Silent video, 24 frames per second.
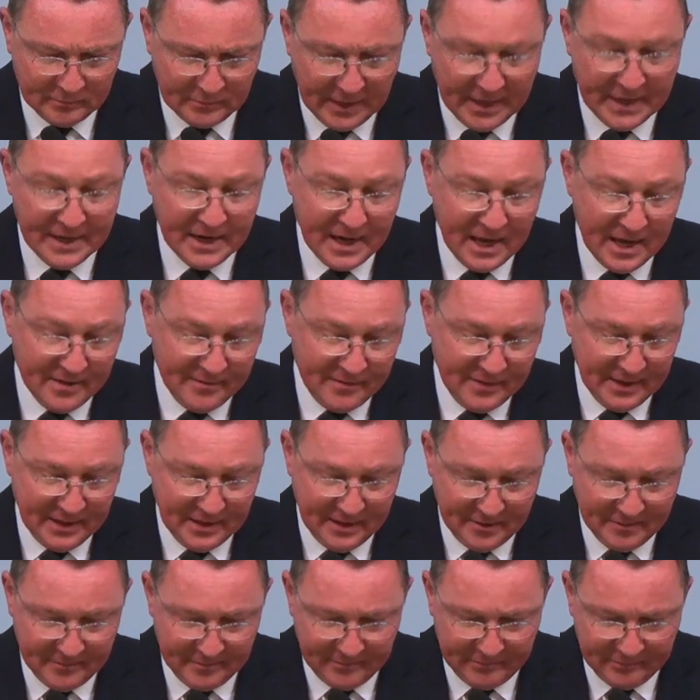
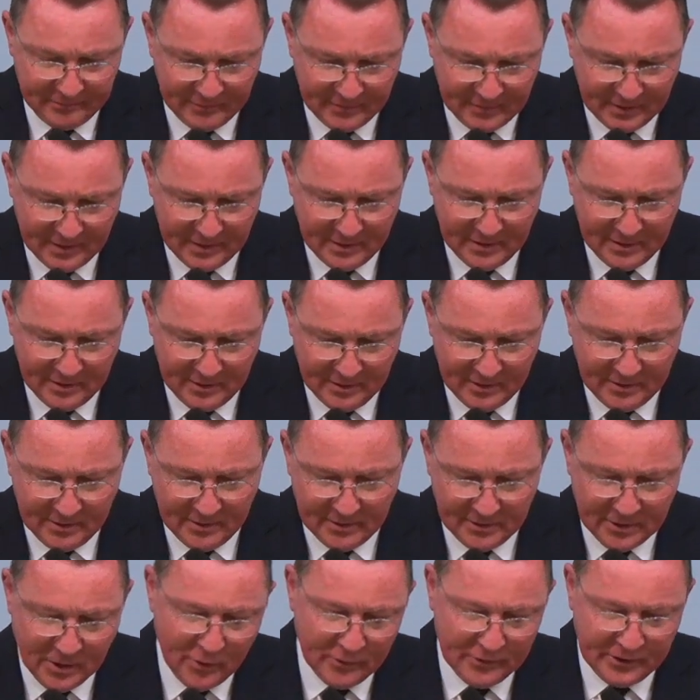NIV.
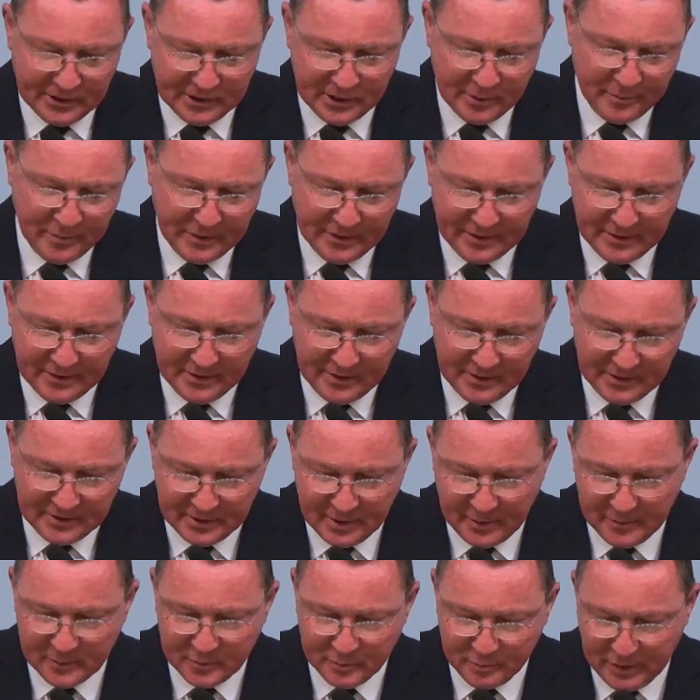No discipline
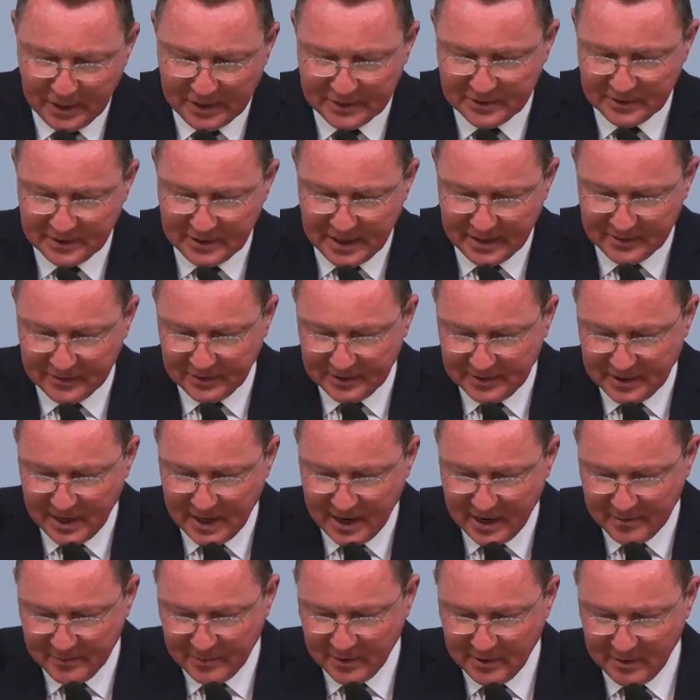seems pleasant at the
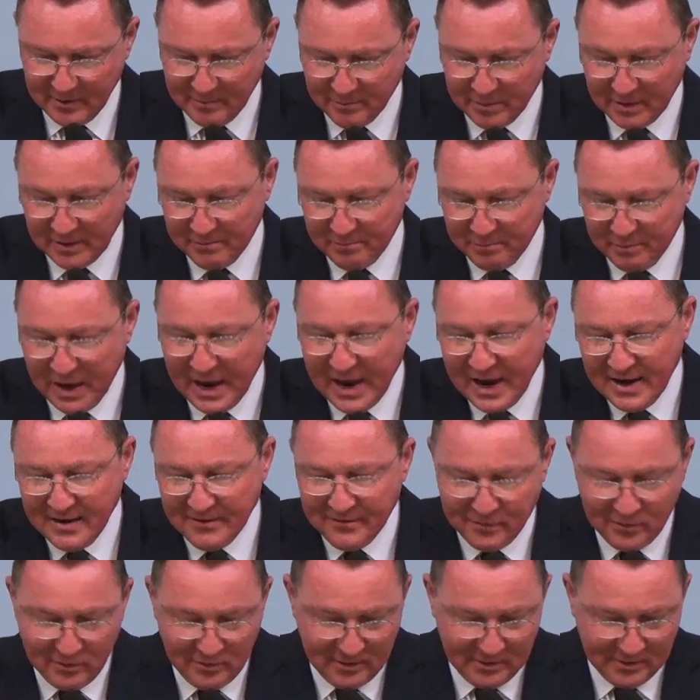time, but
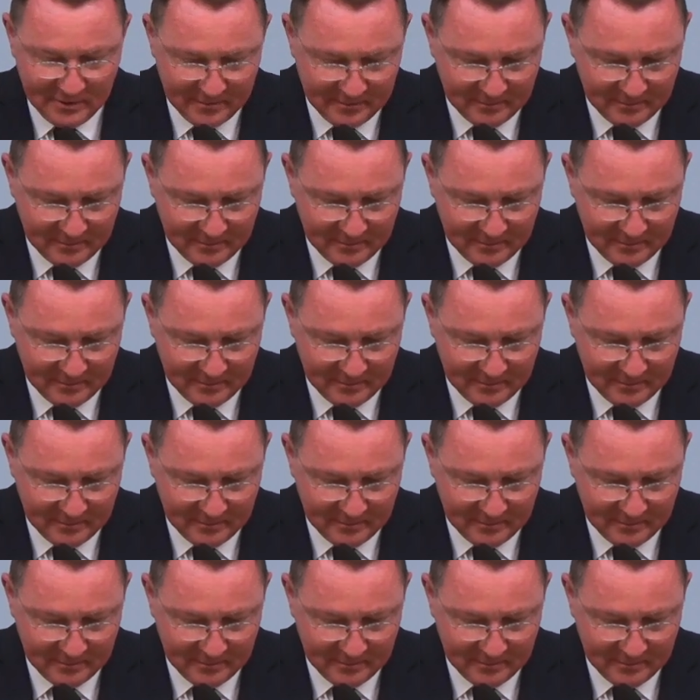painful.